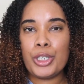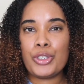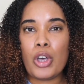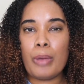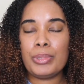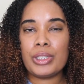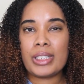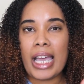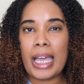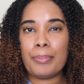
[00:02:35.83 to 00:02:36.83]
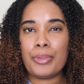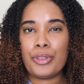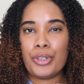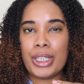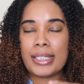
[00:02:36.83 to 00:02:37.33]
example type
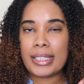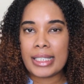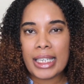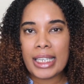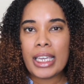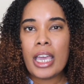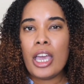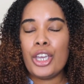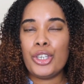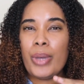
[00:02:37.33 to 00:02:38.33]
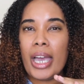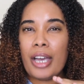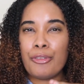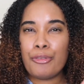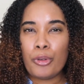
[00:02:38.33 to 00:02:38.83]
3C, you
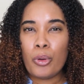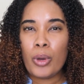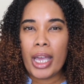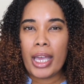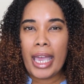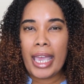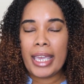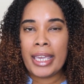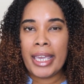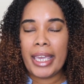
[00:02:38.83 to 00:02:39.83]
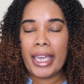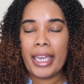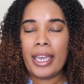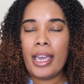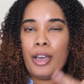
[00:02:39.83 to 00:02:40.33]
have 4A
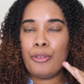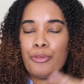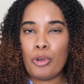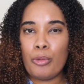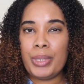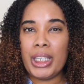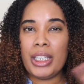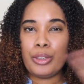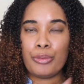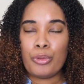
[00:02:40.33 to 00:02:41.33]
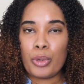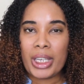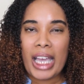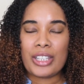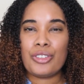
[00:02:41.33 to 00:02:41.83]
hair, 4B in the 4
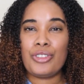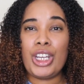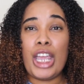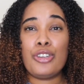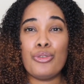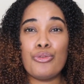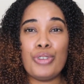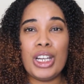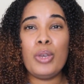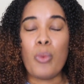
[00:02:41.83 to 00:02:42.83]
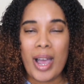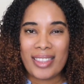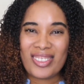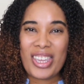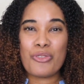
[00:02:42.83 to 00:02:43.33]
category, and you really
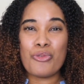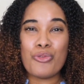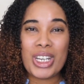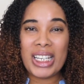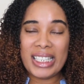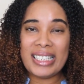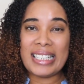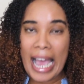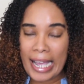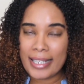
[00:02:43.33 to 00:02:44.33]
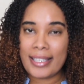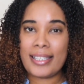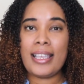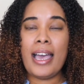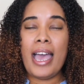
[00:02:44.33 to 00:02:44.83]
want that really
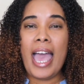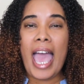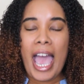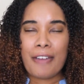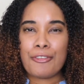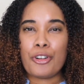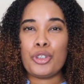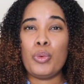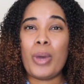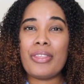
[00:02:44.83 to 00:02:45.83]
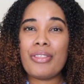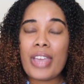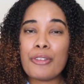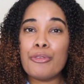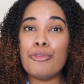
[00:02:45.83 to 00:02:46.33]
nice afro, you want
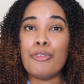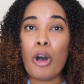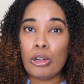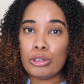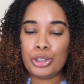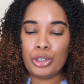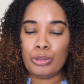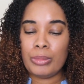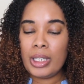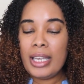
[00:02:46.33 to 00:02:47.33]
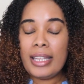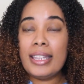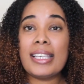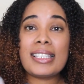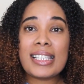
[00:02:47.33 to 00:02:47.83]
that volume.
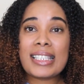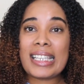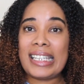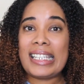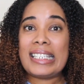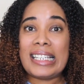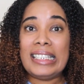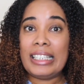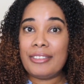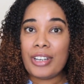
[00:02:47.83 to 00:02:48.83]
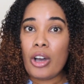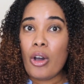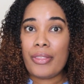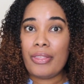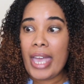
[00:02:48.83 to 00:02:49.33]
This is gonna deliver
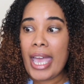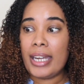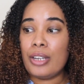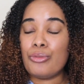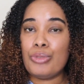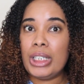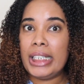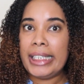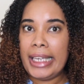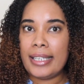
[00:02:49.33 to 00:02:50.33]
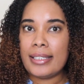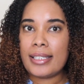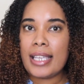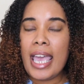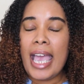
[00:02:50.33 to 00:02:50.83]
on that. It really
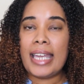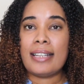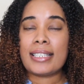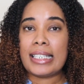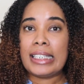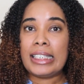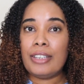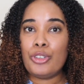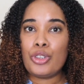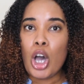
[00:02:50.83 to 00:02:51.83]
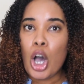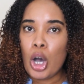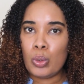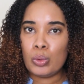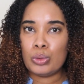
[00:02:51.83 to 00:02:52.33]
is, and it's gonna give you the
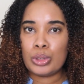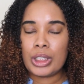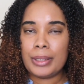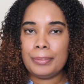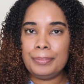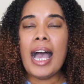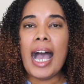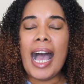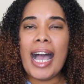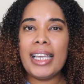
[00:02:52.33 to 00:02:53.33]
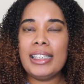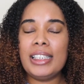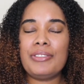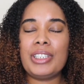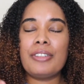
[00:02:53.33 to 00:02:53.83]
hold. I
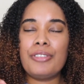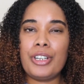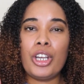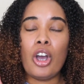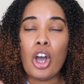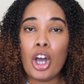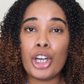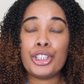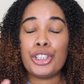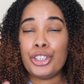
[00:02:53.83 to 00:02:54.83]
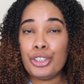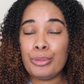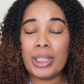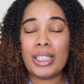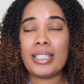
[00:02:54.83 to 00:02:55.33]
live in a very hot,
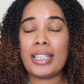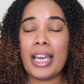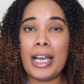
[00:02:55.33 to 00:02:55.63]
humid